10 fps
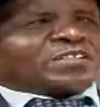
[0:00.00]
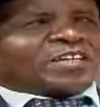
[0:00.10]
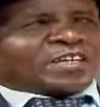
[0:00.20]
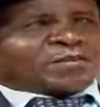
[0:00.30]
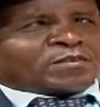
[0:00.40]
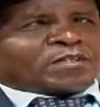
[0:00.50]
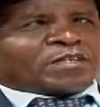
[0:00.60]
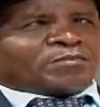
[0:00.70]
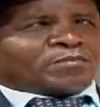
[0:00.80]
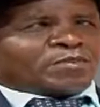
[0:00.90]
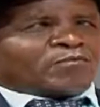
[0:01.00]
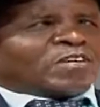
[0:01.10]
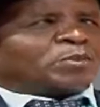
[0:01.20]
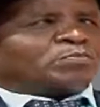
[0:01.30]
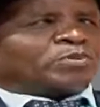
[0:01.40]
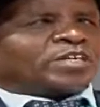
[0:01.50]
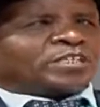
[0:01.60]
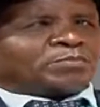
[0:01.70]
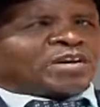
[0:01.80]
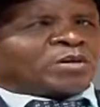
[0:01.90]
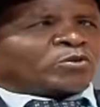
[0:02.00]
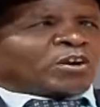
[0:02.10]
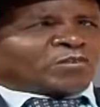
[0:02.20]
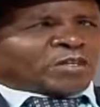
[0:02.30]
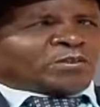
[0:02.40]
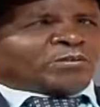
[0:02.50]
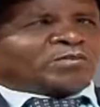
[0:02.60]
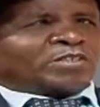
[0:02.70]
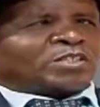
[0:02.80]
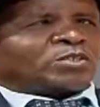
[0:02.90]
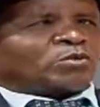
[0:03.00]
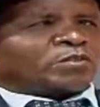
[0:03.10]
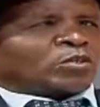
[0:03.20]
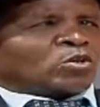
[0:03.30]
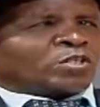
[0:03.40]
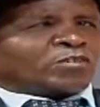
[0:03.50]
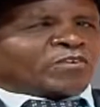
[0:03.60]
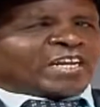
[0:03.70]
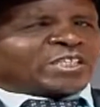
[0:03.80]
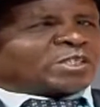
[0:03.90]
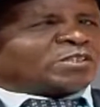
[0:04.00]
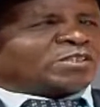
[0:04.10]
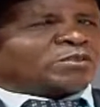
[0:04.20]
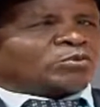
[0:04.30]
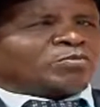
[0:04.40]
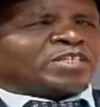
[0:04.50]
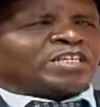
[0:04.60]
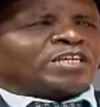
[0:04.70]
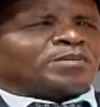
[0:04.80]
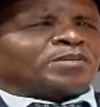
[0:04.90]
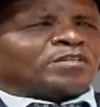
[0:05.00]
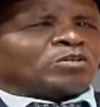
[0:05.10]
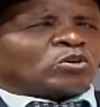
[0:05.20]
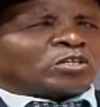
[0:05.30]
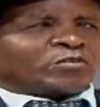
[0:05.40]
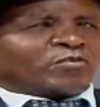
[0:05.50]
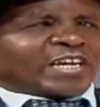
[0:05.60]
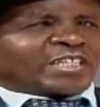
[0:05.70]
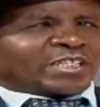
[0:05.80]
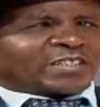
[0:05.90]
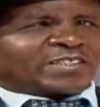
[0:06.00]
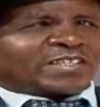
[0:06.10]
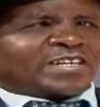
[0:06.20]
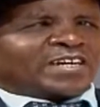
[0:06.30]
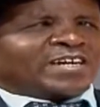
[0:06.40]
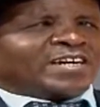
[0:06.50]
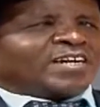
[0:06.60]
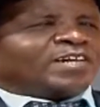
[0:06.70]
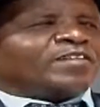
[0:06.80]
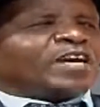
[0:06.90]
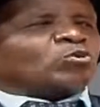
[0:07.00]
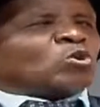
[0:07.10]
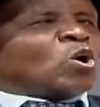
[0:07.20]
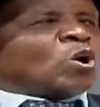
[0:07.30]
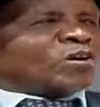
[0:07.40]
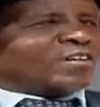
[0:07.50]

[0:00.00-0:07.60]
the first book is biographical. It's just called The Raw Reflections. Reuben Kigame, The Raw Reflections. They are raw.